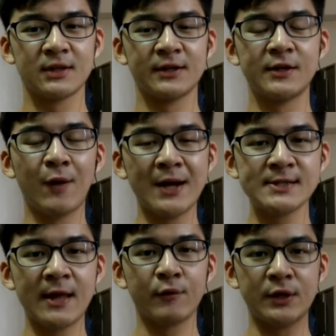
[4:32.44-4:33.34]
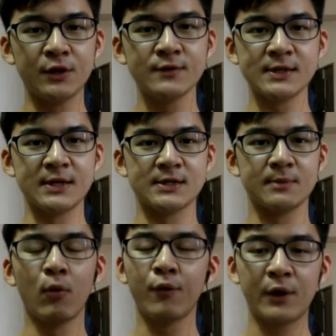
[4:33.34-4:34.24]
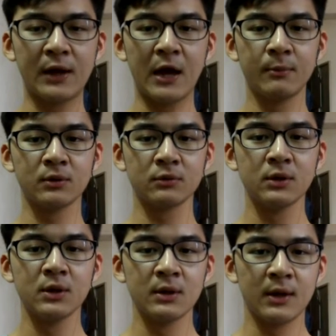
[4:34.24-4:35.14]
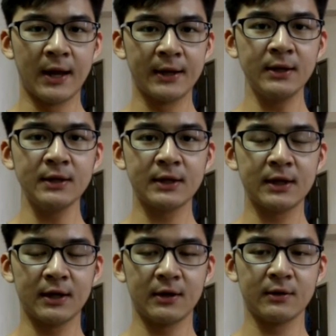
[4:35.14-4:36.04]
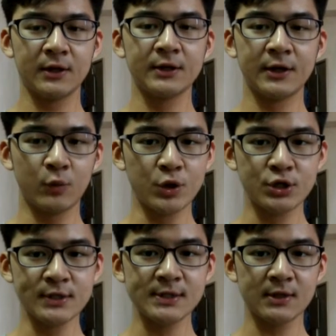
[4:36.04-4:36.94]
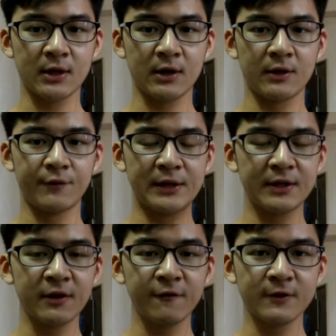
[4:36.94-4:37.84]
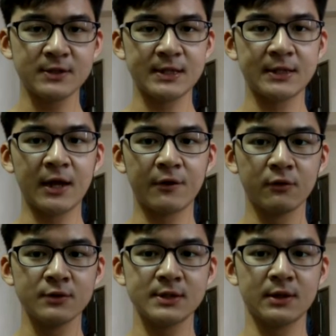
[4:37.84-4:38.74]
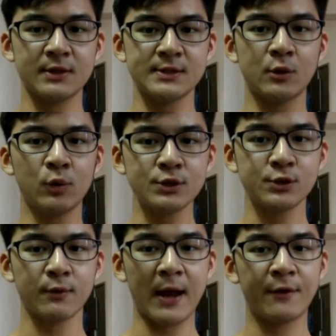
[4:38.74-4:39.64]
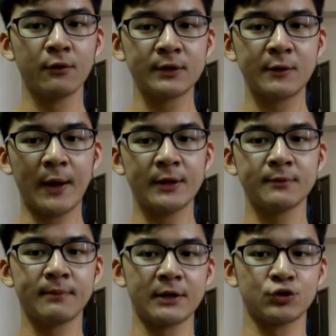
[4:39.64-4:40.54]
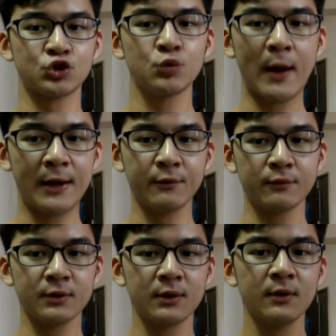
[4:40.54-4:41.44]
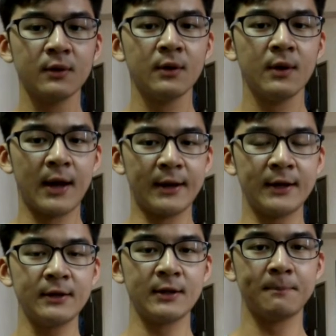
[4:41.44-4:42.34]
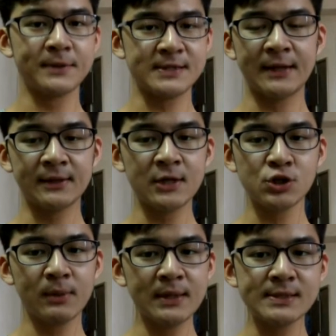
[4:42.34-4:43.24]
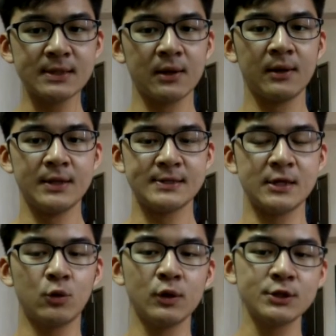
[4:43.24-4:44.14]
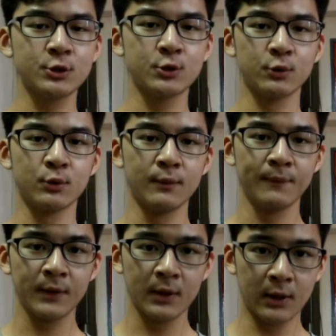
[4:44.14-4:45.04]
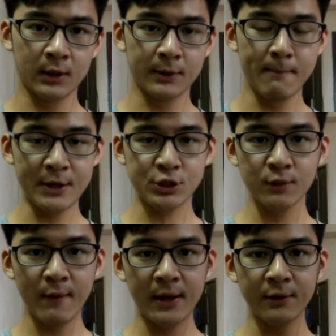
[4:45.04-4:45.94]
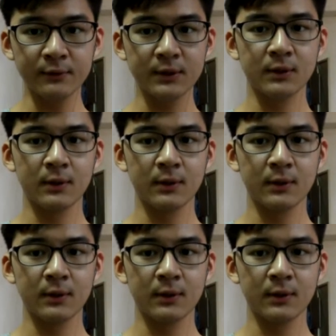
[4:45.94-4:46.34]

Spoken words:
device that we use is more reliable. And then in the equations, the relative static error is equals to error divided by the true value. And then in percentage means is equals to the measure value